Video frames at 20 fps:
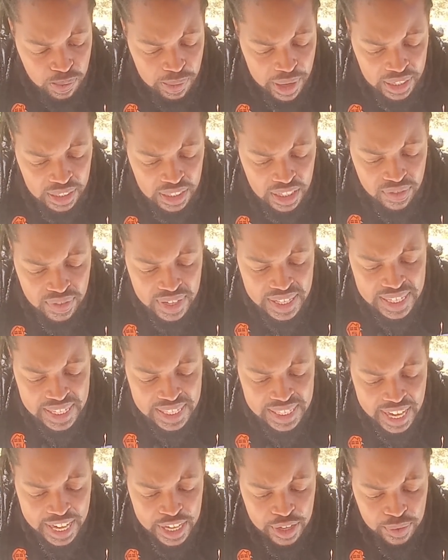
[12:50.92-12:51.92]
even
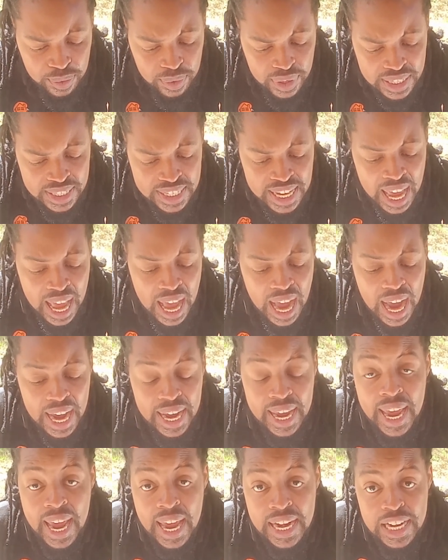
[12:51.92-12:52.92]
slight ones,
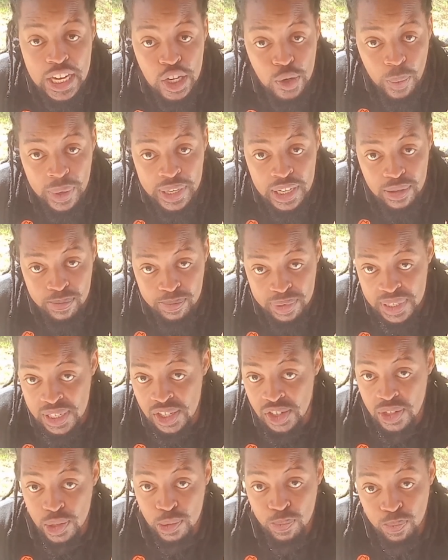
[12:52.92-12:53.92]
I added winning
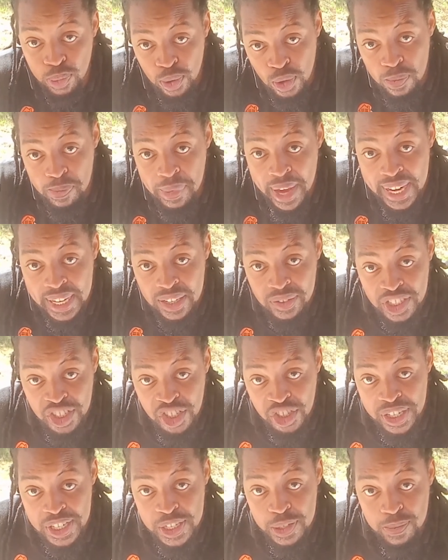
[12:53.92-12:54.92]
positions. Pullback
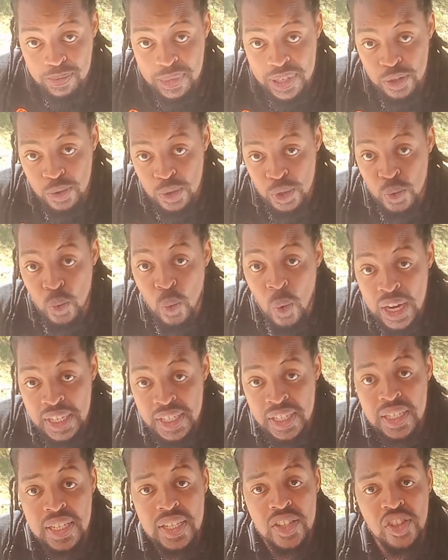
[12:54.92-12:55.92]
retracements. He was
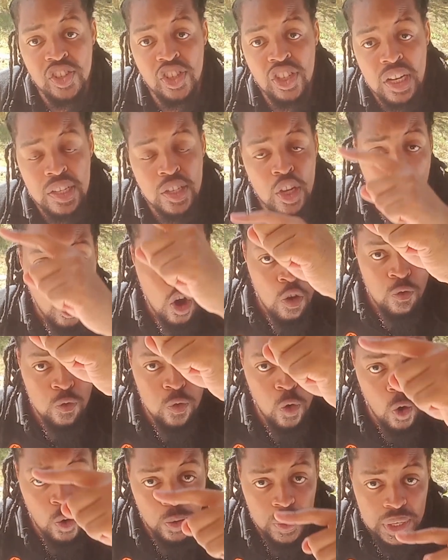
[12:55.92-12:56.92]
watching his chart
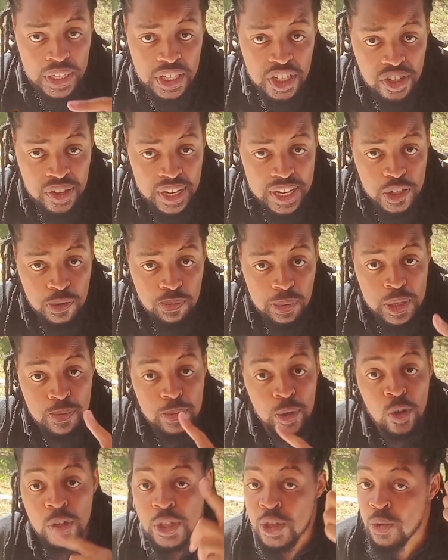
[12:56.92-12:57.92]
for retracements
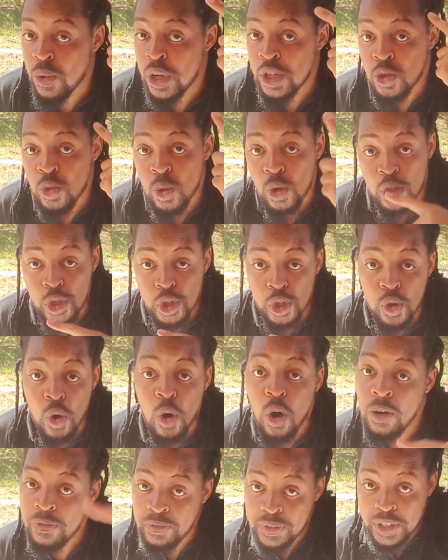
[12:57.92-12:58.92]
because he was so
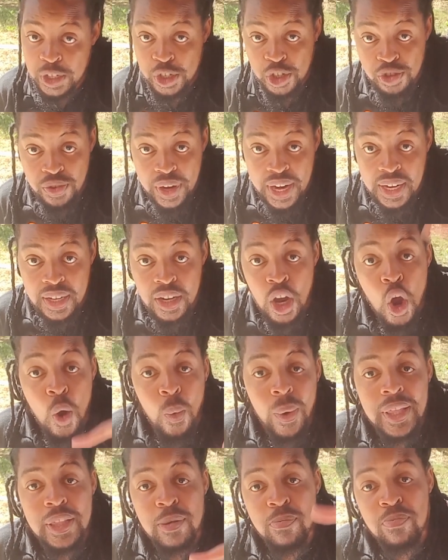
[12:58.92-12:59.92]
sure of the trend
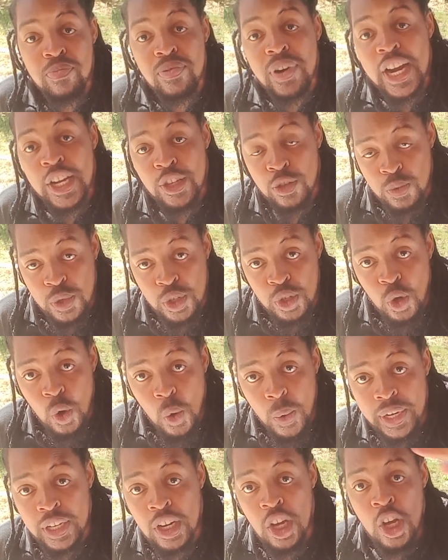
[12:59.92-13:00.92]
where the price was
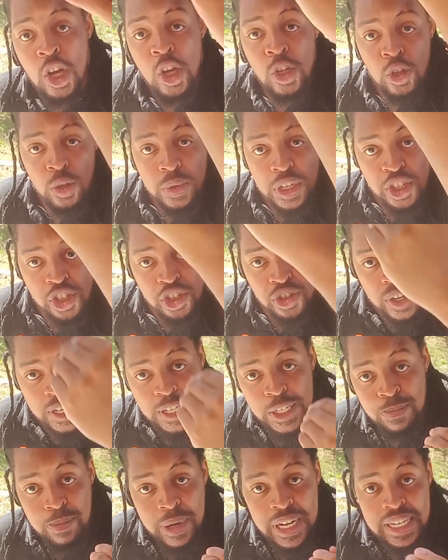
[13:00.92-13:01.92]
going. So
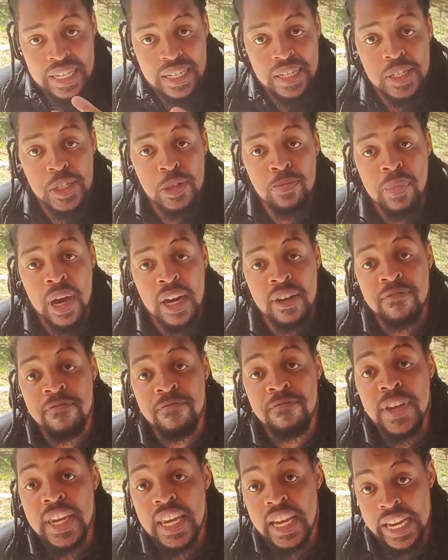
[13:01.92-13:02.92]
retracement didn't spark
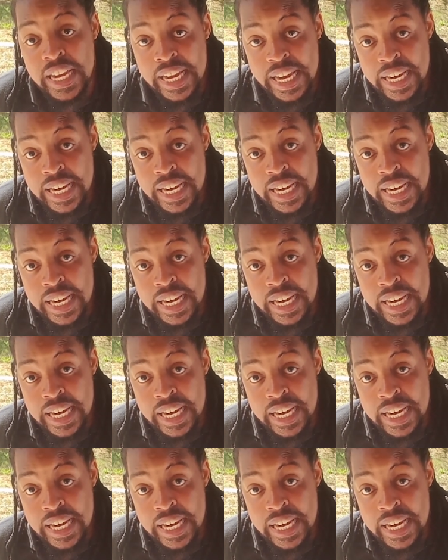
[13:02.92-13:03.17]
fear in